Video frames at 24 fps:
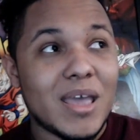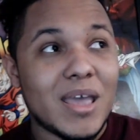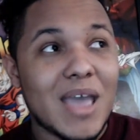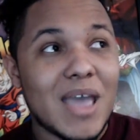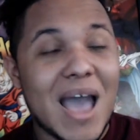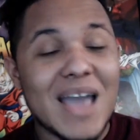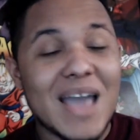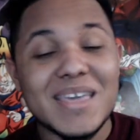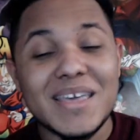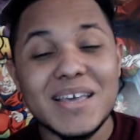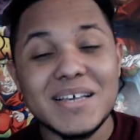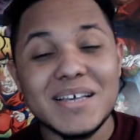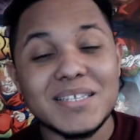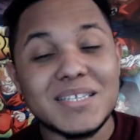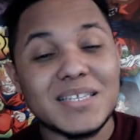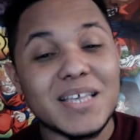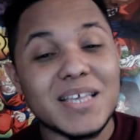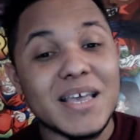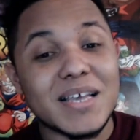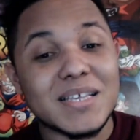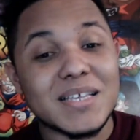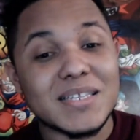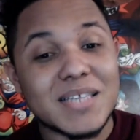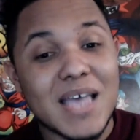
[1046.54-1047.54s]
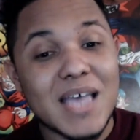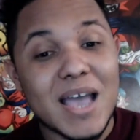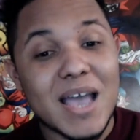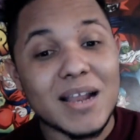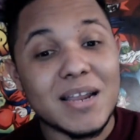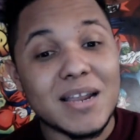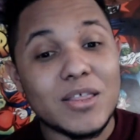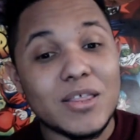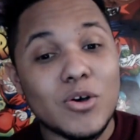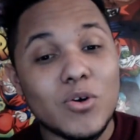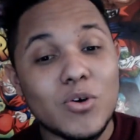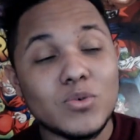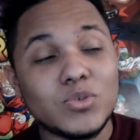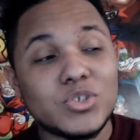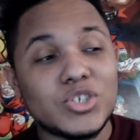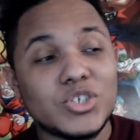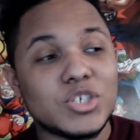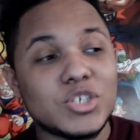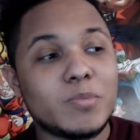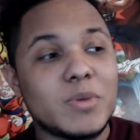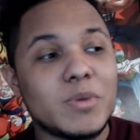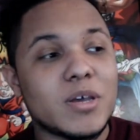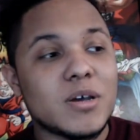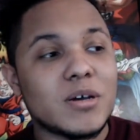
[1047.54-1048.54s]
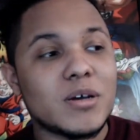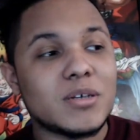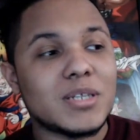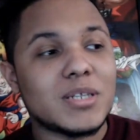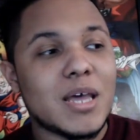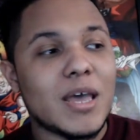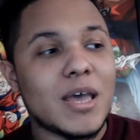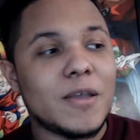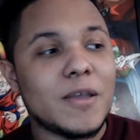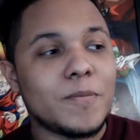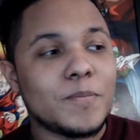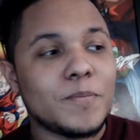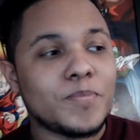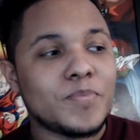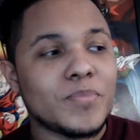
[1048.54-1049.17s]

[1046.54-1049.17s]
I can't say exactly though, just because, like,